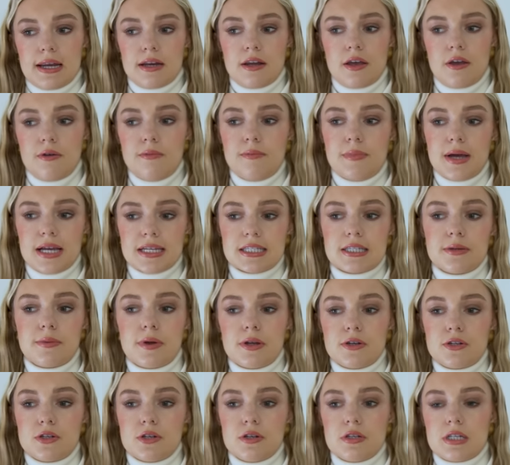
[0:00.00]
I know
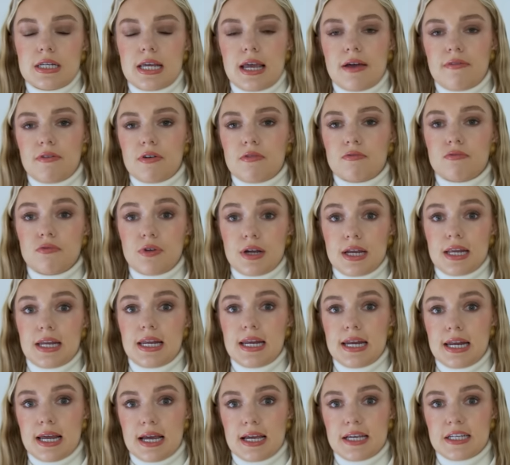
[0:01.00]
Massimo Dutti have a
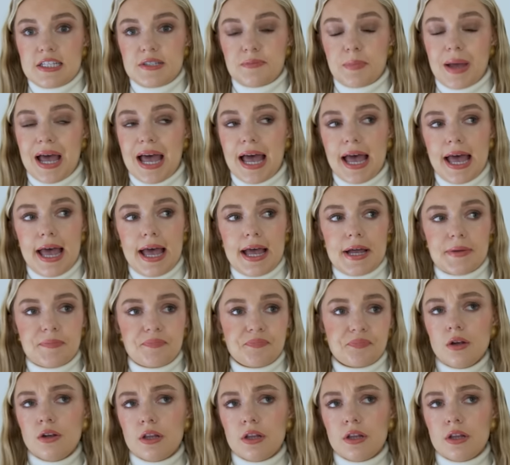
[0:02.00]
really nice pair,